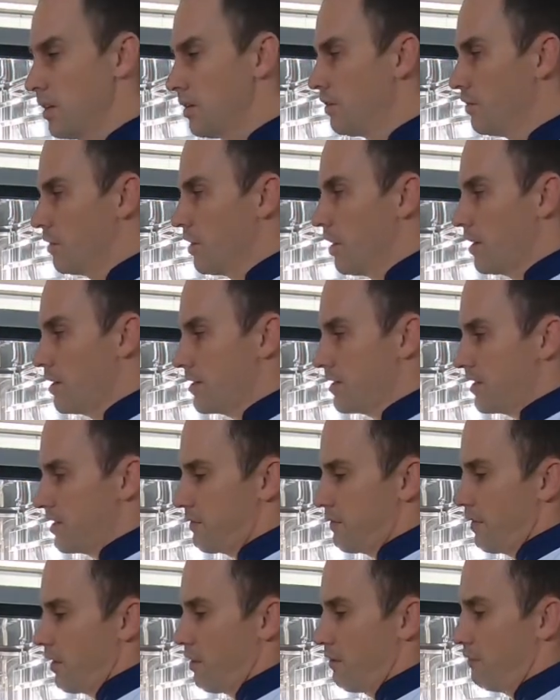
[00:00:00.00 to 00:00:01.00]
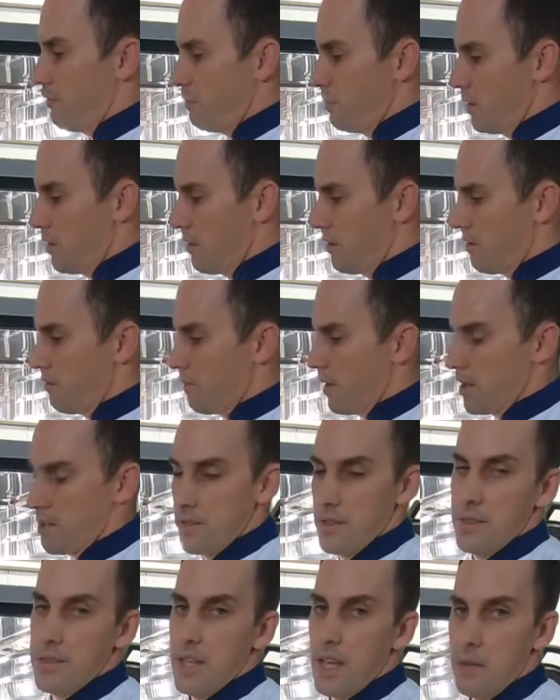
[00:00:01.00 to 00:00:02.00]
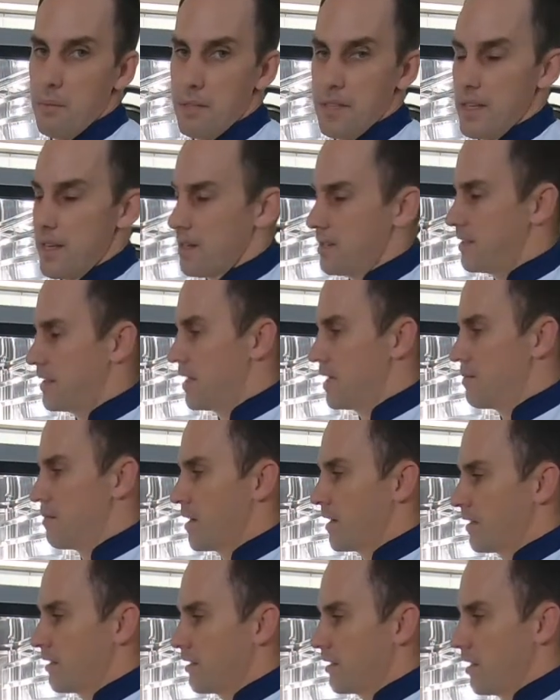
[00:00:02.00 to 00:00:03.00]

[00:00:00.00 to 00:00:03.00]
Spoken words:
you'll notice it's very familiar and much the same as our steaming.